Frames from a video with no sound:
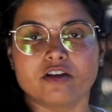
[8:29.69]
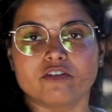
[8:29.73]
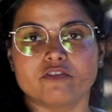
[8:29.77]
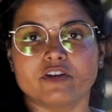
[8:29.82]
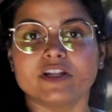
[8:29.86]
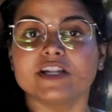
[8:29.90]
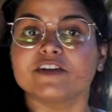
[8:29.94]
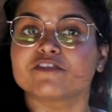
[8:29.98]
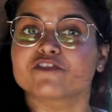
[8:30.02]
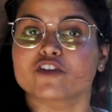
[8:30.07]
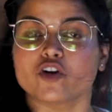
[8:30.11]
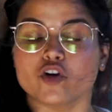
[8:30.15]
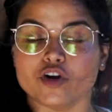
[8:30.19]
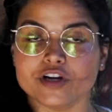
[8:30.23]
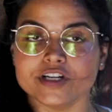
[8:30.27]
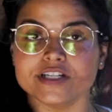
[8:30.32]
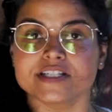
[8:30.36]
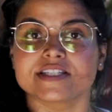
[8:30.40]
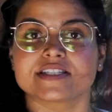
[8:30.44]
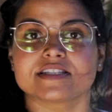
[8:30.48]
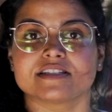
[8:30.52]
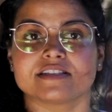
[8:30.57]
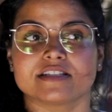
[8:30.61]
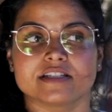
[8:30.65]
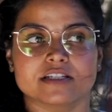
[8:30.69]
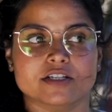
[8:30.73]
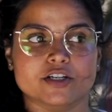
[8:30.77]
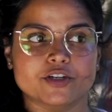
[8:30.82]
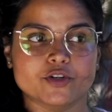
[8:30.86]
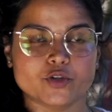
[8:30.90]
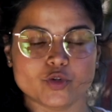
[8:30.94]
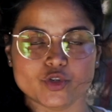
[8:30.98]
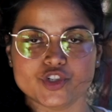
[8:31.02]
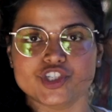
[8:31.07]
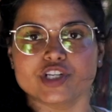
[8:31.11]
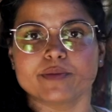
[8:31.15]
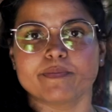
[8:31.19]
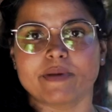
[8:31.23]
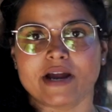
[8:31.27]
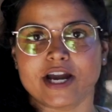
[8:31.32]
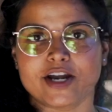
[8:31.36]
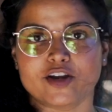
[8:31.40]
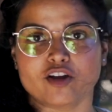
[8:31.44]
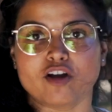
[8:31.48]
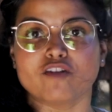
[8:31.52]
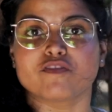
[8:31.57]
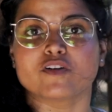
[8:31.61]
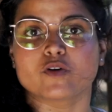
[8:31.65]
Well, of course, the crucial
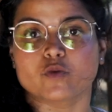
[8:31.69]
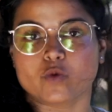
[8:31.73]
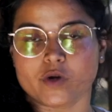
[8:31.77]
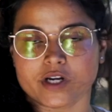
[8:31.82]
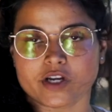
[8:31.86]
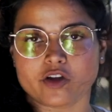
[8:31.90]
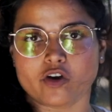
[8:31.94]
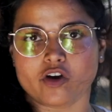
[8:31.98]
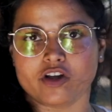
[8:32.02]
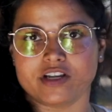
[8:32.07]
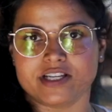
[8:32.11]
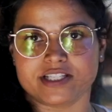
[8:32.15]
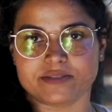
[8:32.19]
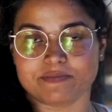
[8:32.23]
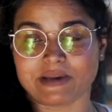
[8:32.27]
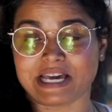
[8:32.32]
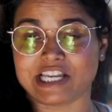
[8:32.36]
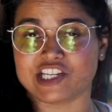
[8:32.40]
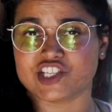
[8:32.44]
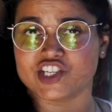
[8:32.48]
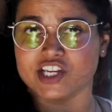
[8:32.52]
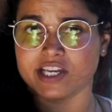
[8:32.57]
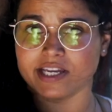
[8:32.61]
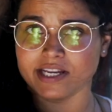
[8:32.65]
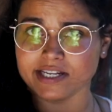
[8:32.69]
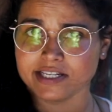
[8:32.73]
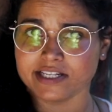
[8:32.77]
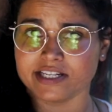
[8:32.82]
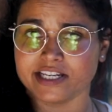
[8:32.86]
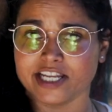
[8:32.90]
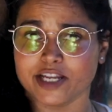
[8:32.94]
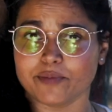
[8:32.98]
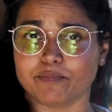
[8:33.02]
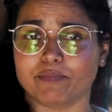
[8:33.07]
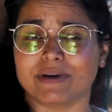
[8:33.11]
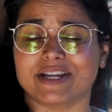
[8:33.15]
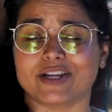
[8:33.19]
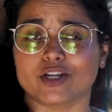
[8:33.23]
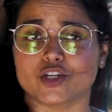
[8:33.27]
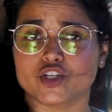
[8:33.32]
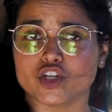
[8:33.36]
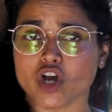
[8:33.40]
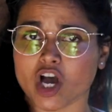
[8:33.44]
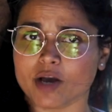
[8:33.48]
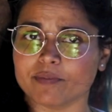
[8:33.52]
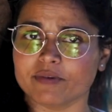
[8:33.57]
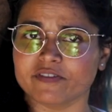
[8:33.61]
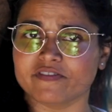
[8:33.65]
part of a work call is managing internet, but on
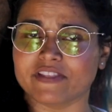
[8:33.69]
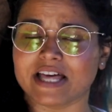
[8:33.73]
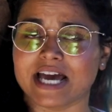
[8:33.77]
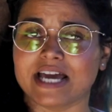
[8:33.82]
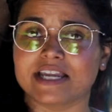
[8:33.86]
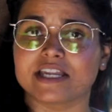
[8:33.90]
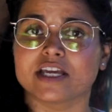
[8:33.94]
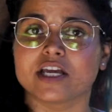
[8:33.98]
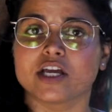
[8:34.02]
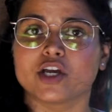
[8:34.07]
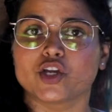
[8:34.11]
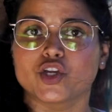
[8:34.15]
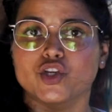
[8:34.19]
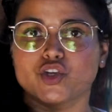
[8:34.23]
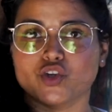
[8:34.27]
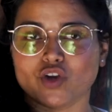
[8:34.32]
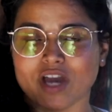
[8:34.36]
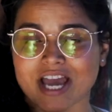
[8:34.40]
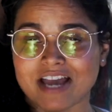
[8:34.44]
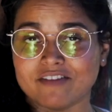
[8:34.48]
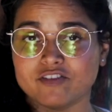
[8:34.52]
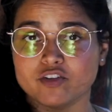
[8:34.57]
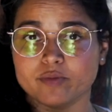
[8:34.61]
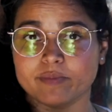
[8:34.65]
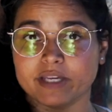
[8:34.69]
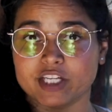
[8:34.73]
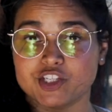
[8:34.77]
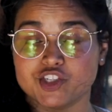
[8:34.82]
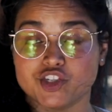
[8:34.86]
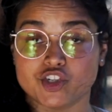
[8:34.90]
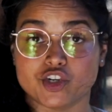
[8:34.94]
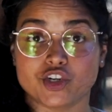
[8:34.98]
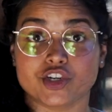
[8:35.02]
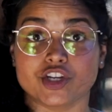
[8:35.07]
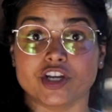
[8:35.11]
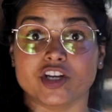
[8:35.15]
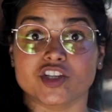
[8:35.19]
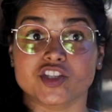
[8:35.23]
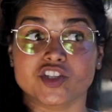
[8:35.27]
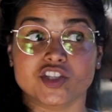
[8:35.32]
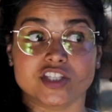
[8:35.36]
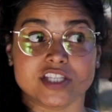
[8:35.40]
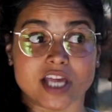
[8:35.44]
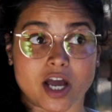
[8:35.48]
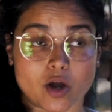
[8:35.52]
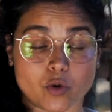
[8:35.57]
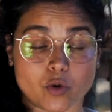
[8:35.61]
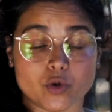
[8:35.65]
top of that, you have to make sure your
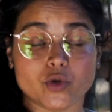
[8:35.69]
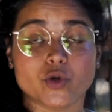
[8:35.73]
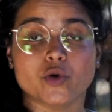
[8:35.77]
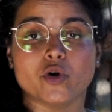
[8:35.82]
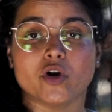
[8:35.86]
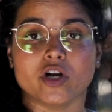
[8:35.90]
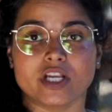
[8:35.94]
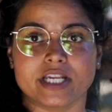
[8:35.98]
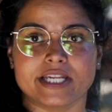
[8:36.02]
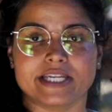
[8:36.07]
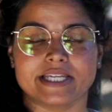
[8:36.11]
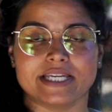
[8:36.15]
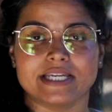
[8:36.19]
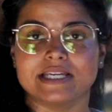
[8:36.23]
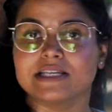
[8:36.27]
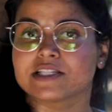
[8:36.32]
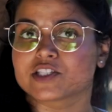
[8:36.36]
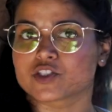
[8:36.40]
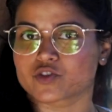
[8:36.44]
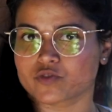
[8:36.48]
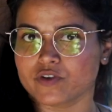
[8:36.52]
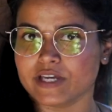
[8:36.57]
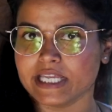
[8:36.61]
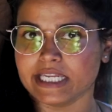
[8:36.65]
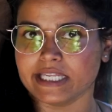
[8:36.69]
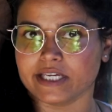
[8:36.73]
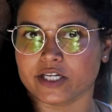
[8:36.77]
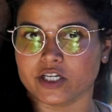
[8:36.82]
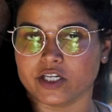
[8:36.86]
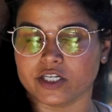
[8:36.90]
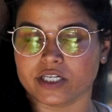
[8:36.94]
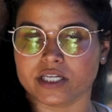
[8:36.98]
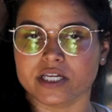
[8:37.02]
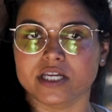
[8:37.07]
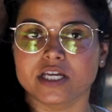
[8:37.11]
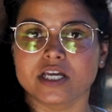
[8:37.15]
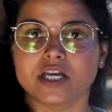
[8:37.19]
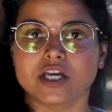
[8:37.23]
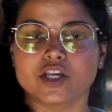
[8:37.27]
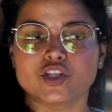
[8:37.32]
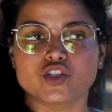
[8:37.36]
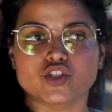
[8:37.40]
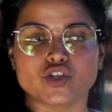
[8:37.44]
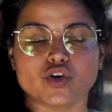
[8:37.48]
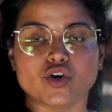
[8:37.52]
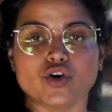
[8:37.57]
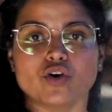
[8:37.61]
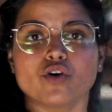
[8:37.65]
sound quality is really good.
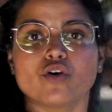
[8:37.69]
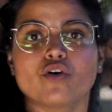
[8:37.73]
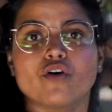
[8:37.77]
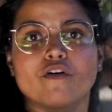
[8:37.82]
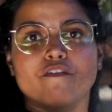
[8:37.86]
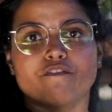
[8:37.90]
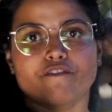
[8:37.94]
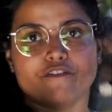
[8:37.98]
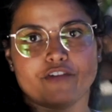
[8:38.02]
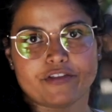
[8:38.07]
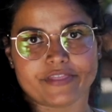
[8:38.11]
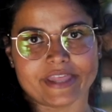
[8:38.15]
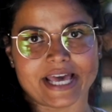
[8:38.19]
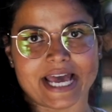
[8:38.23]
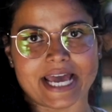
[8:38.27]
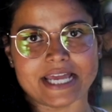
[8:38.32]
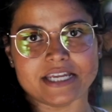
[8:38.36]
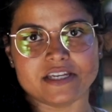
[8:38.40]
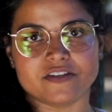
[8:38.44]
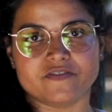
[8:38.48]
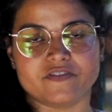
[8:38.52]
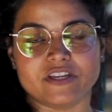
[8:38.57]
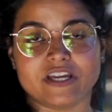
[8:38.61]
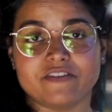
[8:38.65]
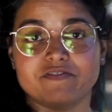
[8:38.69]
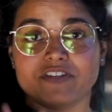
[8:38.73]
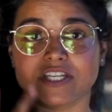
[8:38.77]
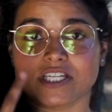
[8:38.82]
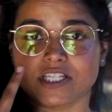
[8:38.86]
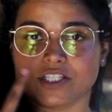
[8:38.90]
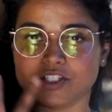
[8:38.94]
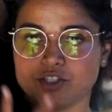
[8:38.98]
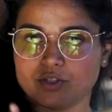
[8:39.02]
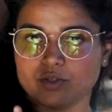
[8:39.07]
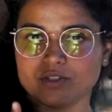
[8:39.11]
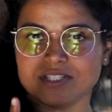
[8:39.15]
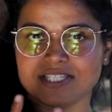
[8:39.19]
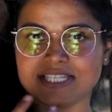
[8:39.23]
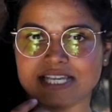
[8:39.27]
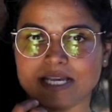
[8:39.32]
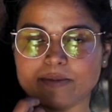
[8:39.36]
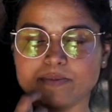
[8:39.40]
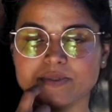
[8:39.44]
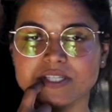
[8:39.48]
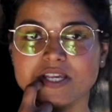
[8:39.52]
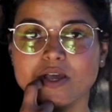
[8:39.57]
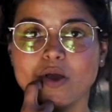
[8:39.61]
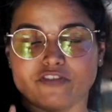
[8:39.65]
So for that, we have taken two
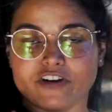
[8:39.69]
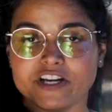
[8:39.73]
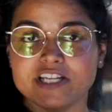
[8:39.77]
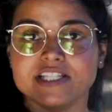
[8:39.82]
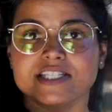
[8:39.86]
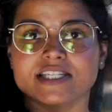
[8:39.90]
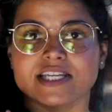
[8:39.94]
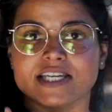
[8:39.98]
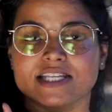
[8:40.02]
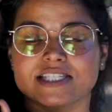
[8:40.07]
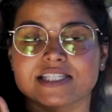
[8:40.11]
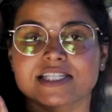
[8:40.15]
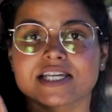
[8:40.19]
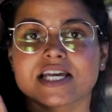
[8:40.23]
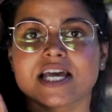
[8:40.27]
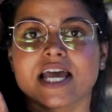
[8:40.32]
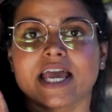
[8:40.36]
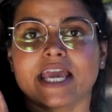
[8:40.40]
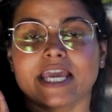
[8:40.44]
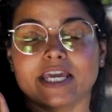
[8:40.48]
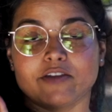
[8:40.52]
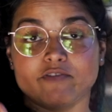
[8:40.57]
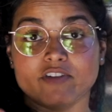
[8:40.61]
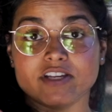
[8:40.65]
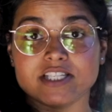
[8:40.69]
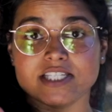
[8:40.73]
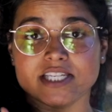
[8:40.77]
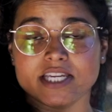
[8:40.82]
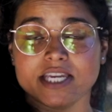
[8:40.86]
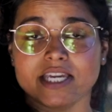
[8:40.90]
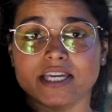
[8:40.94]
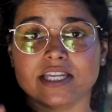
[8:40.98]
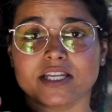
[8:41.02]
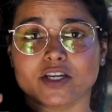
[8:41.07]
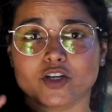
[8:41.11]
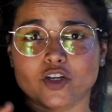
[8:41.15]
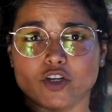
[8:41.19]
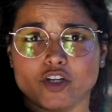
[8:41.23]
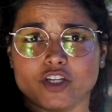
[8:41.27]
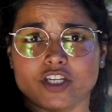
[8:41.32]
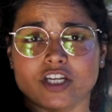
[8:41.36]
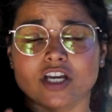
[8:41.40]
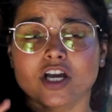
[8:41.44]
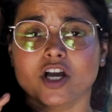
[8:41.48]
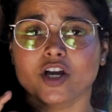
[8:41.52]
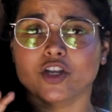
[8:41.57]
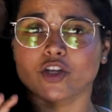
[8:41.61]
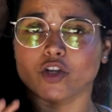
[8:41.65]
steps. First is investing in a good
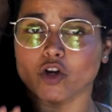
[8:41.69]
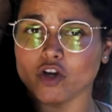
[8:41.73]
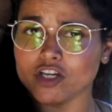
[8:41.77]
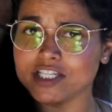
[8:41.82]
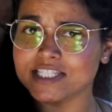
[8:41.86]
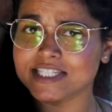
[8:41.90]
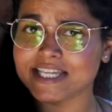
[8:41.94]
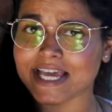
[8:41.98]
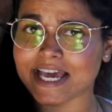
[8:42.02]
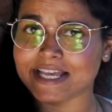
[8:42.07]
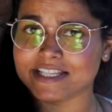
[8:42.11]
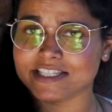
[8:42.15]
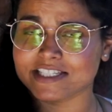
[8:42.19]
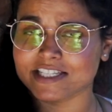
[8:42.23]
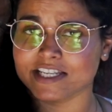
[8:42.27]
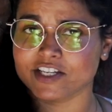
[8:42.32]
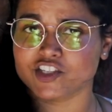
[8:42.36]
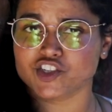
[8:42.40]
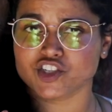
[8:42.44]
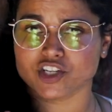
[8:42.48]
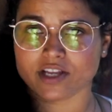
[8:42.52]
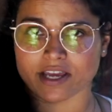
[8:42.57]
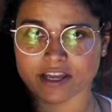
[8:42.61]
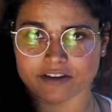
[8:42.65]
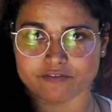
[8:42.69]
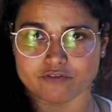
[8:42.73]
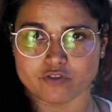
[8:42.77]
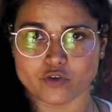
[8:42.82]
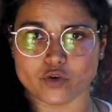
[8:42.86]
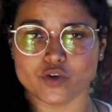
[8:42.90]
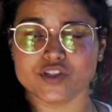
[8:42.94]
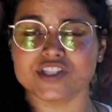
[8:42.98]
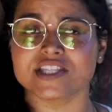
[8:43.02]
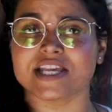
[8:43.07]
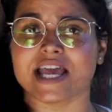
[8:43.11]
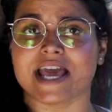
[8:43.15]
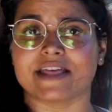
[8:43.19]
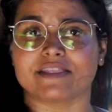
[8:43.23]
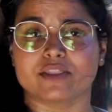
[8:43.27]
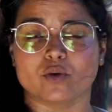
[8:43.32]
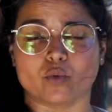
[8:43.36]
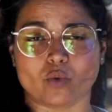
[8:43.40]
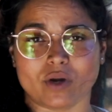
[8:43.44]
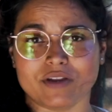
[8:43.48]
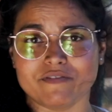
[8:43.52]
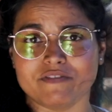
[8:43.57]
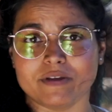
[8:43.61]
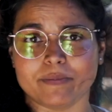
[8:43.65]
noise cancellation headphones and the
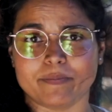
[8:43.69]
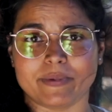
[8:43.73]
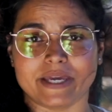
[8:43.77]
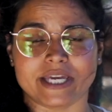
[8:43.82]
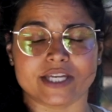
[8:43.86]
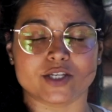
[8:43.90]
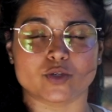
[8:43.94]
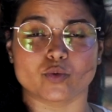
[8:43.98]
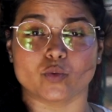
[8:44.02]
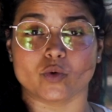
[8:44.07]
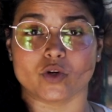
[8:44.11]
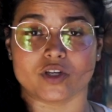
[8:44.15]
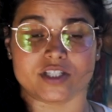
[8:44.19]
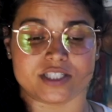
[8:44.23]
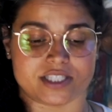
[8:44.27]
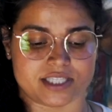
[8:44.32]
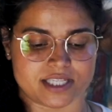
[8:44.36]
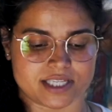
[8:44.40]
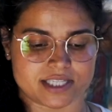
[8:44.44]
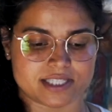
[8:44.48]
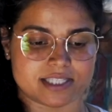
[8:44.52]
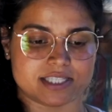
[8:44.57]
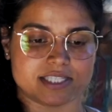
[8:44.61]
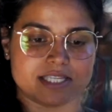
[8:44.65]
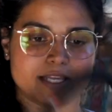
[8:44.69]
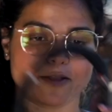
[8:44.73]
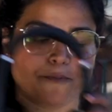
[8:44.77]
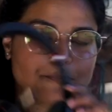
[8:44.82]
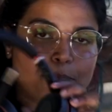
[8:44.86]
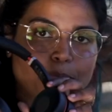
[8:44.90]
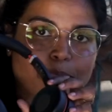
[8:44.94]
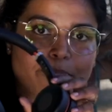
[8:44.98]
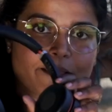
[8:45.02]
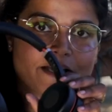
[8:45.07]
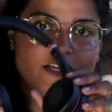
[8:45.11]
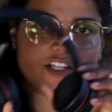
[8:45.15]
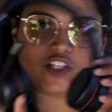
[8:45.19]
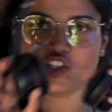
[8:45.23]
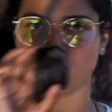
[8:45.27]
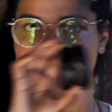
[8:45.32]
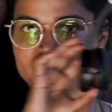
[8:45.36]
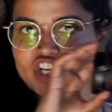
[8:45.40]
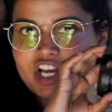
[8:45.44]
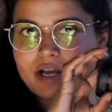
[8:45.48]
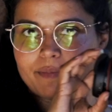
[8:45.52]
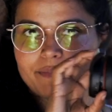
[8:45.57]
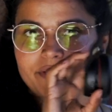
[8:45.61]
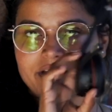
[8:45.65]
one we picked was this
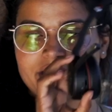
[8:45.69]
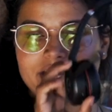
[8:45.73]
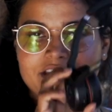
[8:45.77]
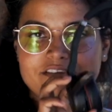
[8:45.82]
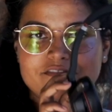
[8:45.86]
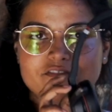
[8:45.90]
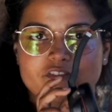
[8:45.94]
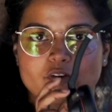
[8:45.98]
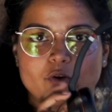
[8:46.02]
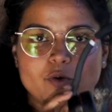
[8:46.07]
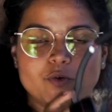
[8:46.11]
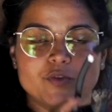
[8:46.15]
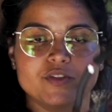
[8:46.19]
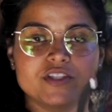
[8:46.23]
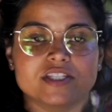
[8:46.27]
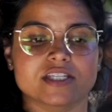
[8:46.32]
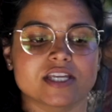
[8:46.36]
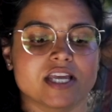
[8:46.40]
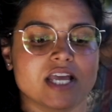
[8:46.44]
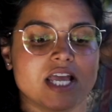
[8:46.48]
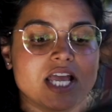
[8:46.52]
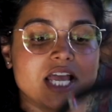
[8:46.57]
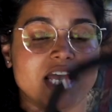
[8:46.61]
Jabra headphones.